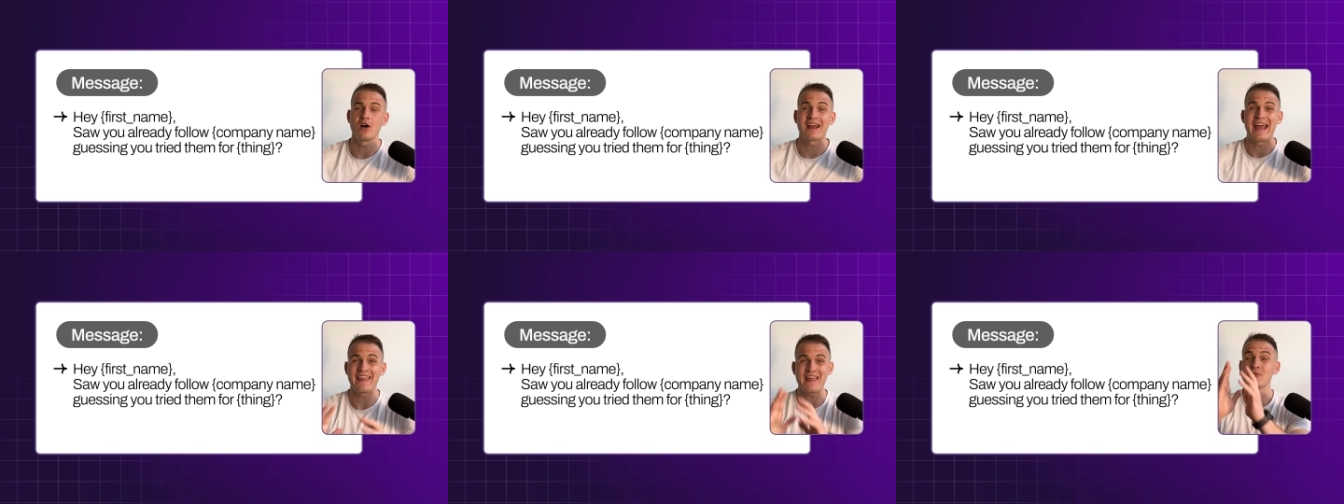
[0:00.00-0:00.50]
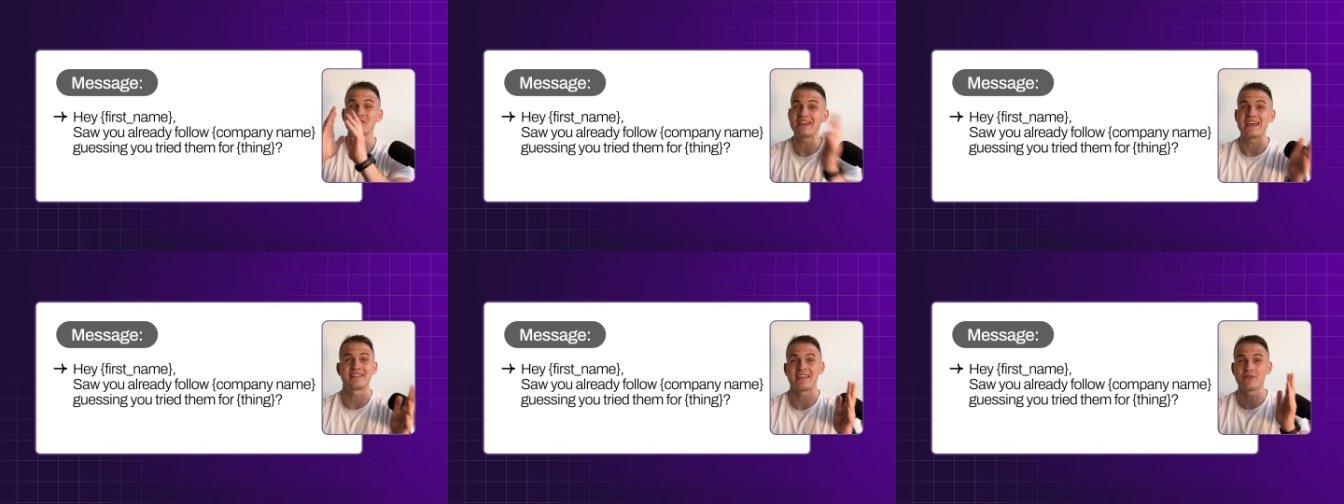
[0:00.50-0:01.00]
And that was
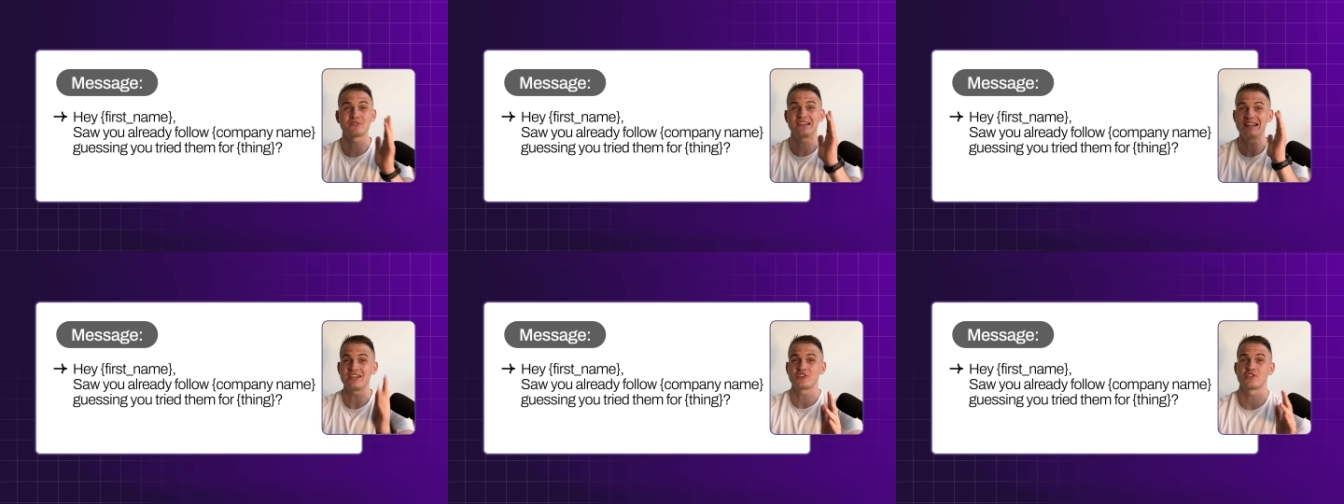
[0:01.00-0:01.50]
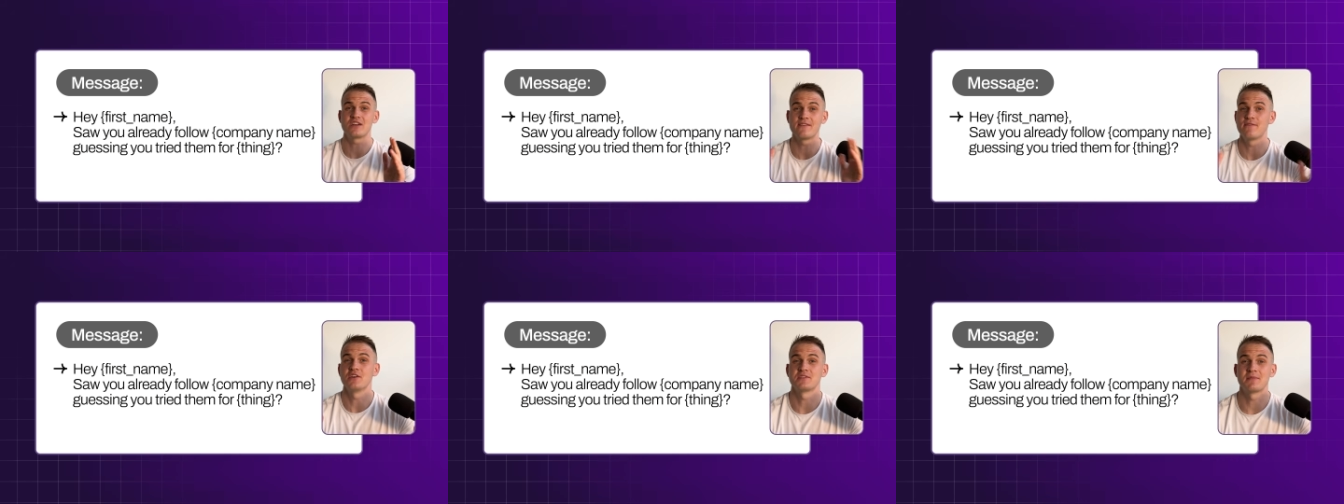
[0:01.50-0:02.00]
it. That was literally the first